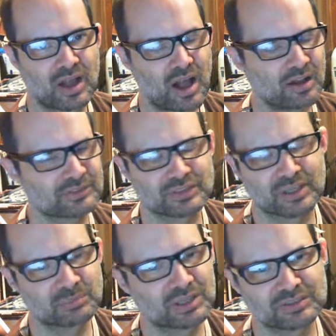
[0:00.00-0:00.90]

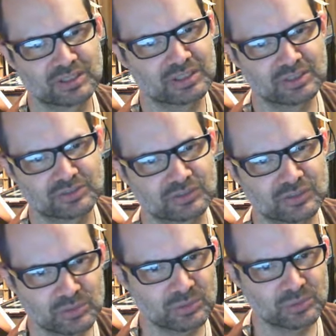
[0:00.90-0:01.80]
Obviously, I'm not saying that's
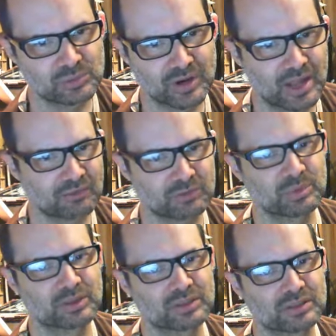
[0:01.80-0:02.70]
you or
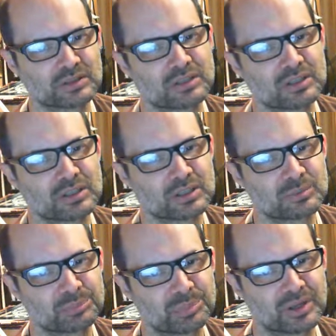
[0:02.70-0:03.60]
everybody,
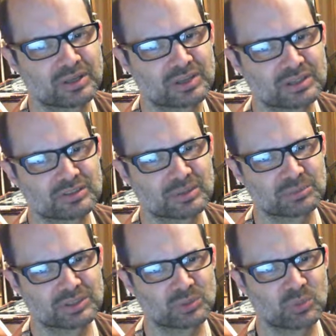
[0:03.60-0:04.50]
but it's
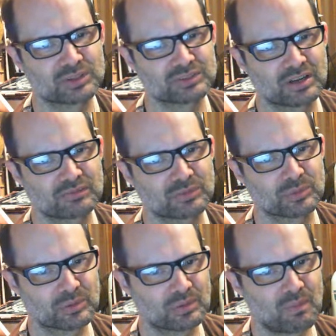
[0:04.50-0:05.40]
something to watch out
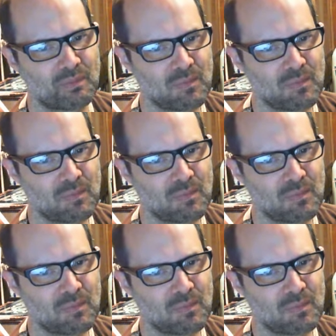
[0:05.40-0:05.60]
for.